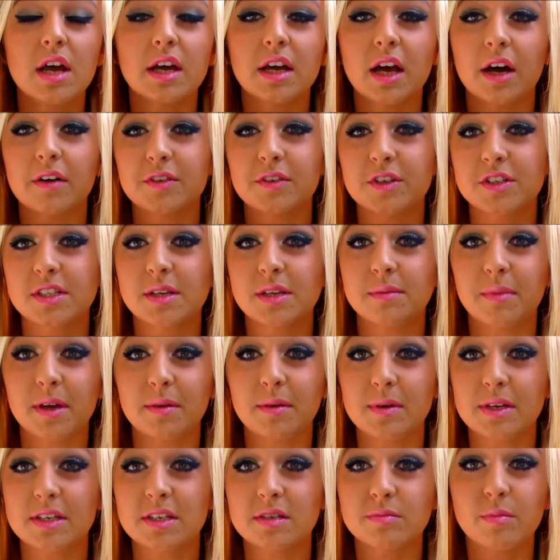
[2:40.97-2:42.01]
cover some
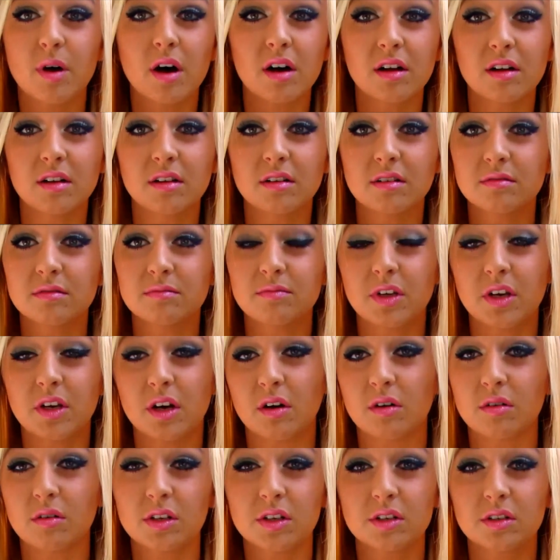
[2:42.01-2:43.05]
maybe small, you
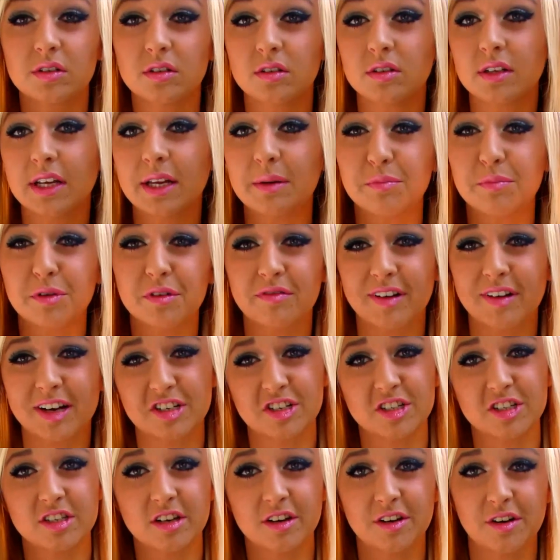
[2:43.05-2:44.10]
know, little
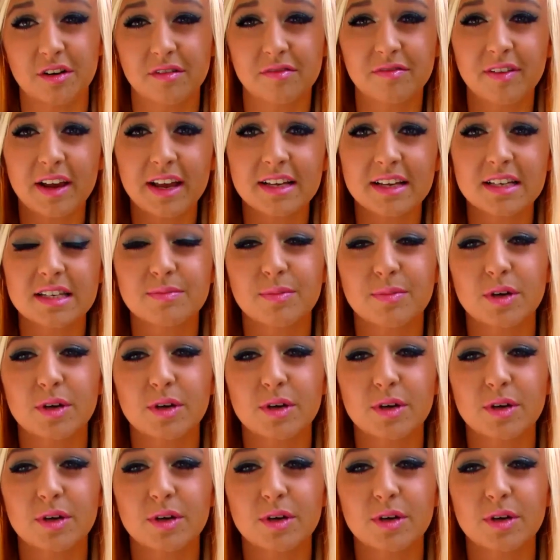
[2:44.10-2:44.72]
imperfections on your face,